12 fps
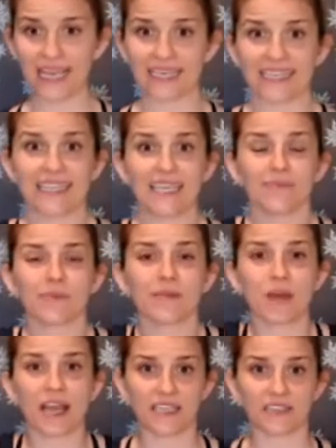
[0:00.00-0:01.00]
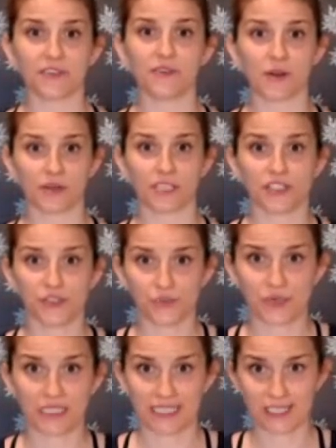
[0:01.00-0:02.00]
Again, keep in mind if you notice you're
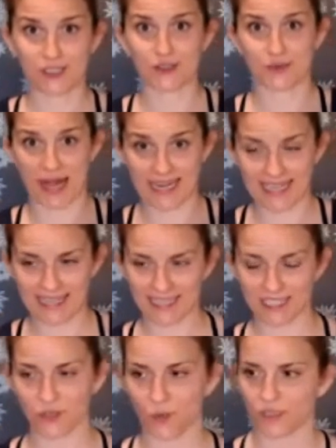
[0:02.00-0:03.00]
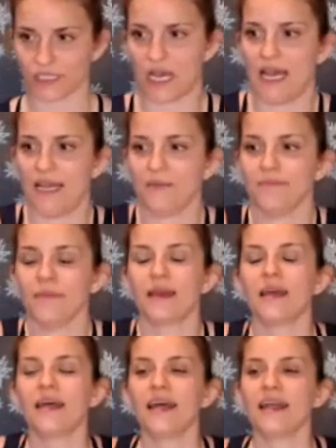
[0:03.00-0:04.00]
really straining this whole time,
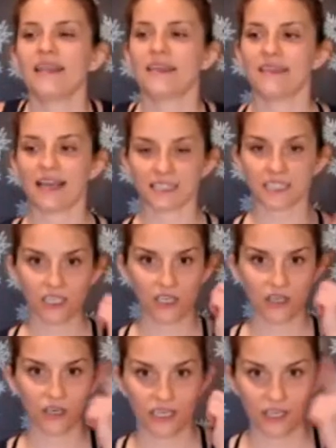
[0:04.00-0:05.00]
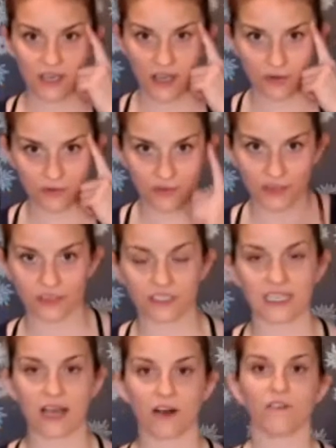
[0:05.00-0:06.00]
then that's a good note for
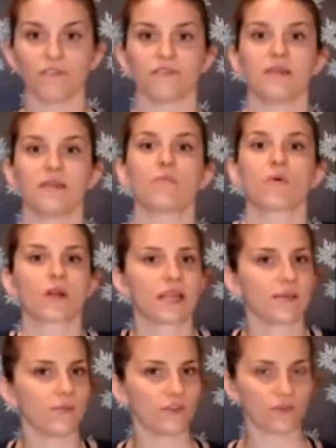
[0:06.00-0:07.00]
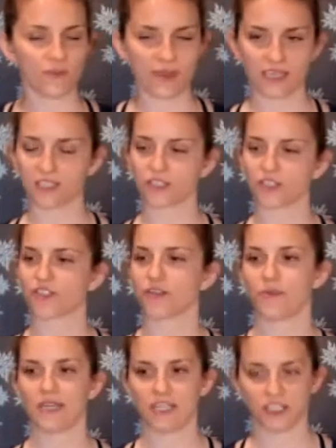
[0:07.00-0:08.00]
yourself that morning movement
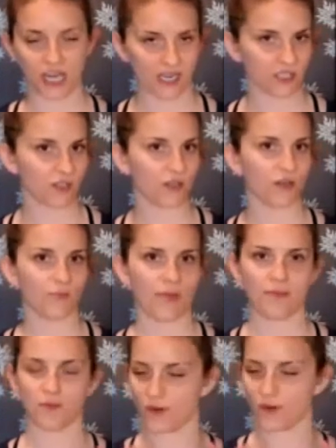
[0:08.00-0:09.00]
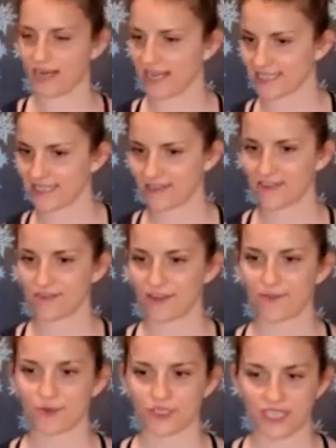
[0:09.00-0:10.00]
should be gentle, maybe working at
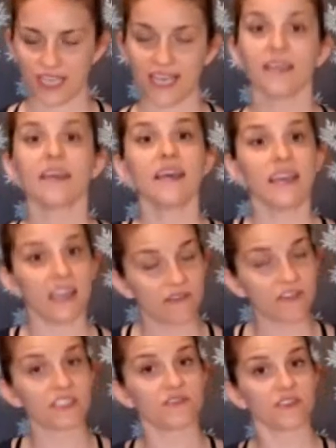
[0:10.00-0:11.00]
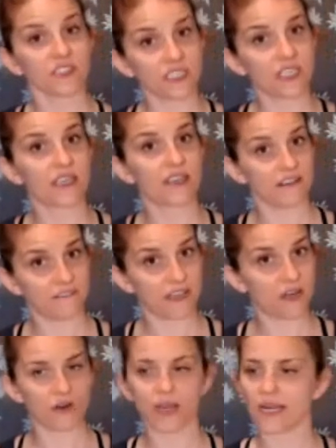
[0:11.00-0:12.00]
75%. If this feels
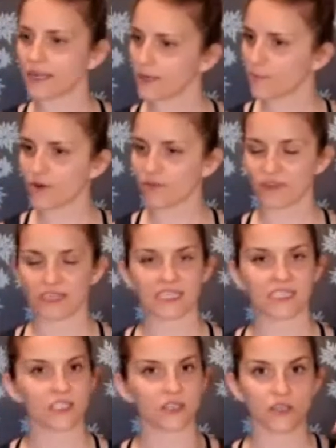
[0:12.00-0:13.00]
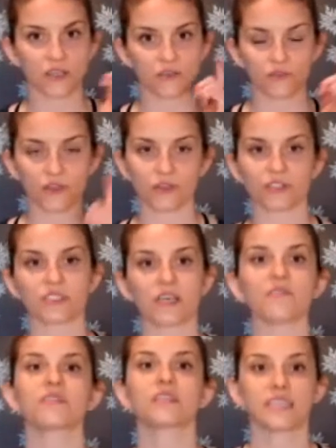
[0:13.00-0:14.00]
invigorating, perfect. That's a good note for
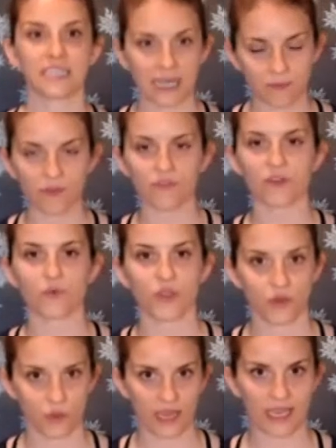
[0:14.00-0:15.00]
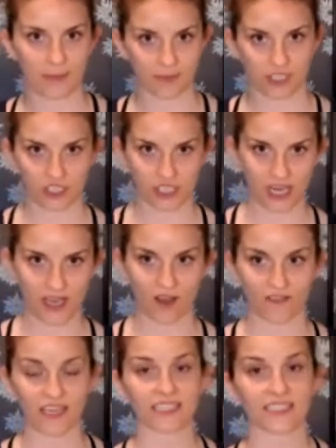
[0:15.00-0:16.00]
yourself to get moving when you wake up to shake
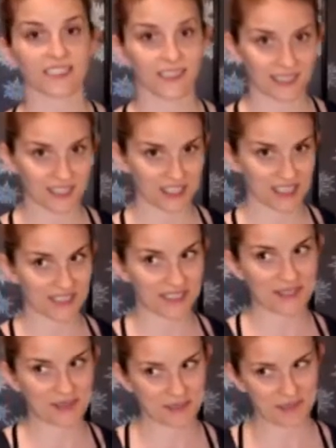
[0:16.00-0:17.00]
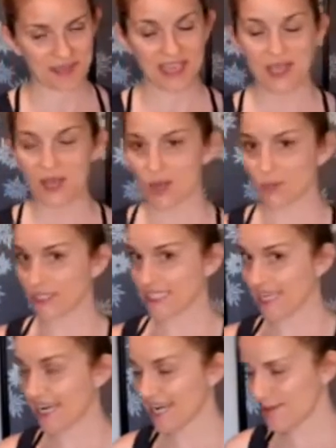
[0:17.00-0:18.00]
off that sluggishness. We'll
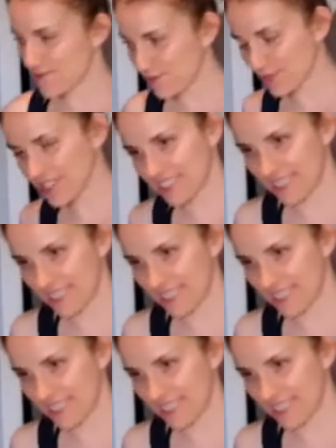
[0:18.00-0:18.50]
stand up if we're